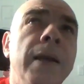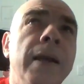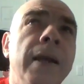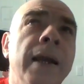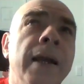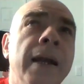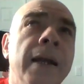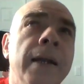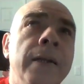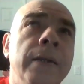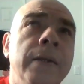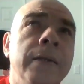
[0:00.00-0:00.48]

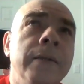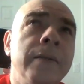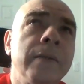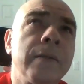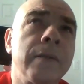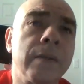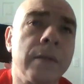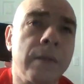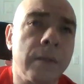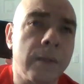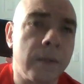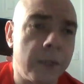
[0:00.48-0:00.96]
And,
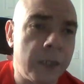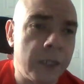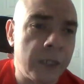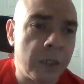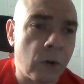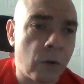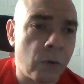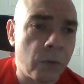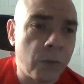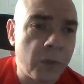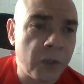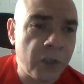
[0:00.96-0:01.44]

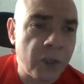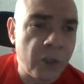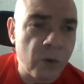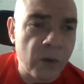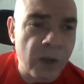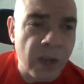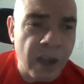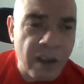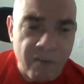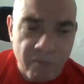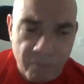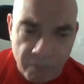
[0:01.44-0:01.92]
Do You
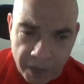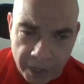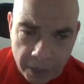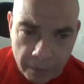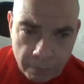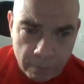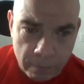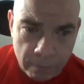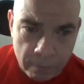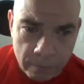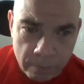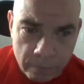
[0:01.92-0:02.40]
Love Me
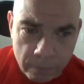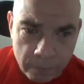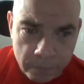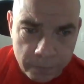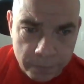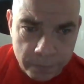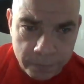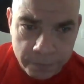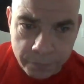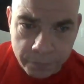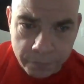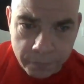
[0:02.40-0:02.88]

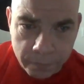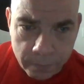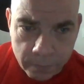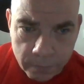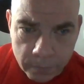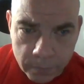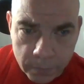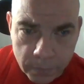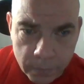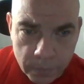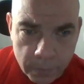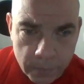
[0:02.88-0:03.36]

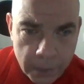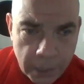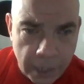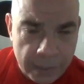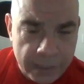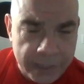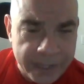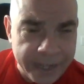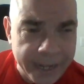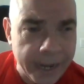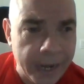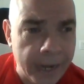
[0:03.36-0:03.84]

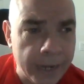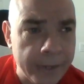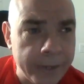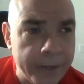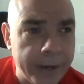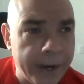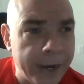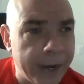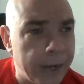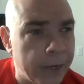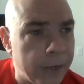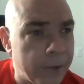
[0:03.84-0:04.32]
at the
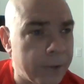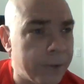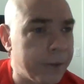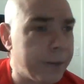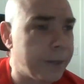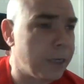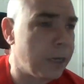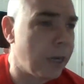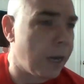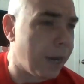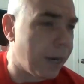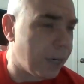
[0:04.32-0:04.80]
end.
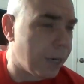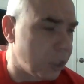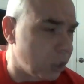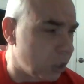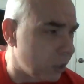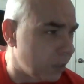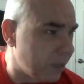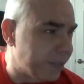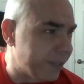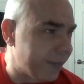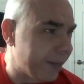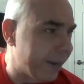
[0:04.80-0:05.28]
And I
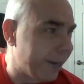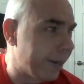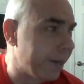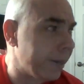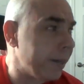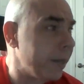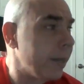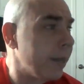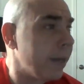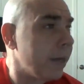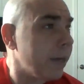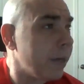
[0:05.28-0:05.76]
should
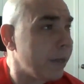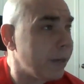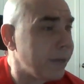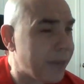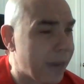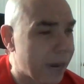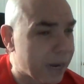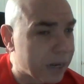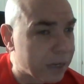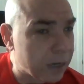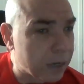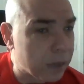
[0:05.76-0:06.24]
say,
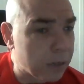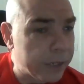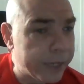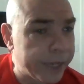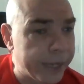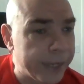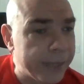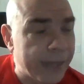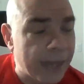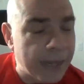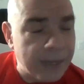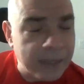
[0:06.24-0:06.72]

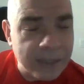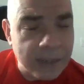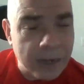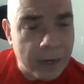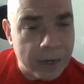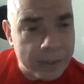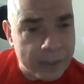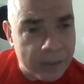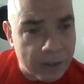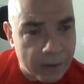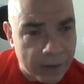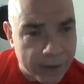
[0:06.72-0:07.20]
technically, that's
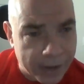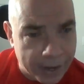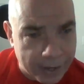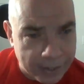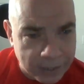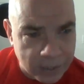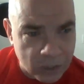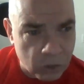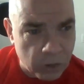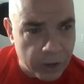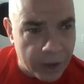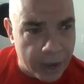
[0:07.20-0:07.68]
not the
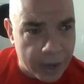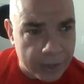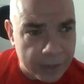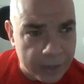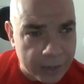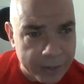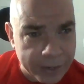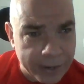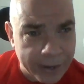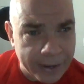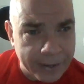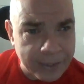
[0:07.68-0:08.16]
last track.
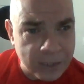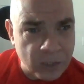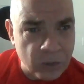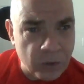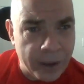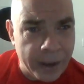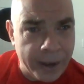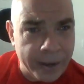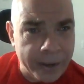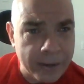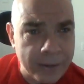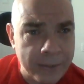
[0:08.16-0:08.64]
The last
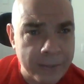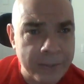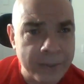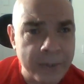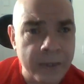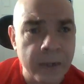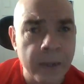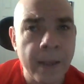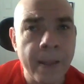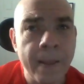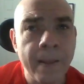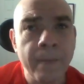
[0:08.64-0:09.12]
track
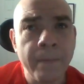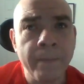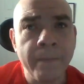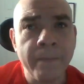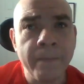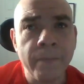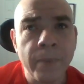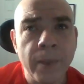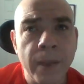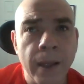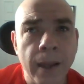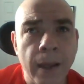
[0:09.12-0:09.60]
is
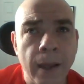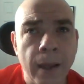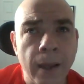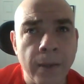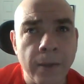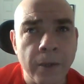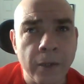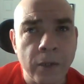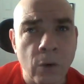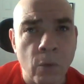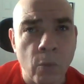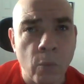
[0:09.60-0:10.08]
a
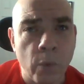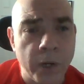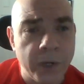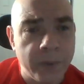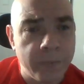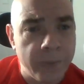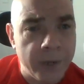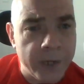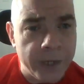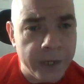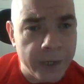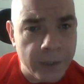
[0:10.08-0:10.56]
little
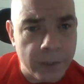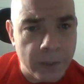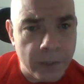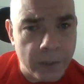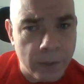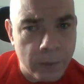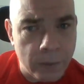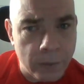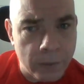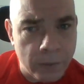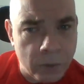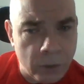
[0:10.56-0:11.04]
1 minute,
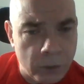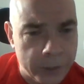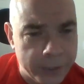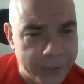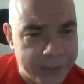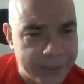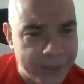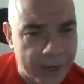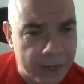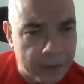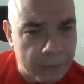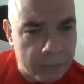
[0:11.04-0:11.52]

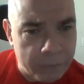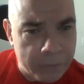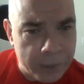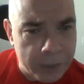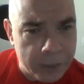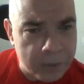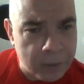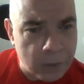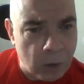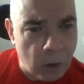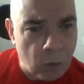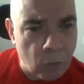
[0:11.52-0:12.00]
30-second
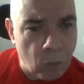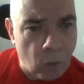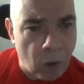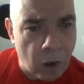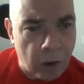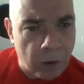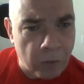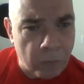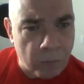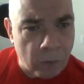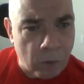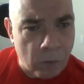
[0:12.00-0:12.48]
piece called
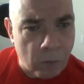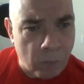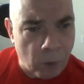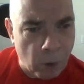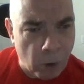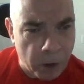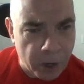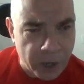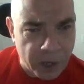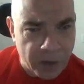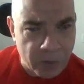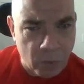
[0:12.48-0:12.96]
Rock and Roll
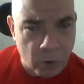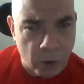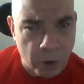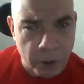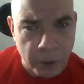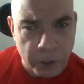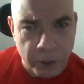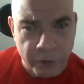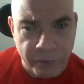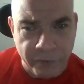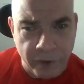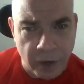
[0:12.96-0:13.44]
Party,
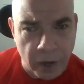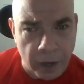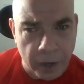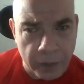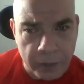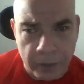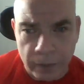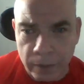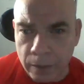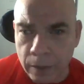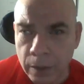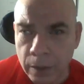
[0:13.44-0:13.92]
where you've got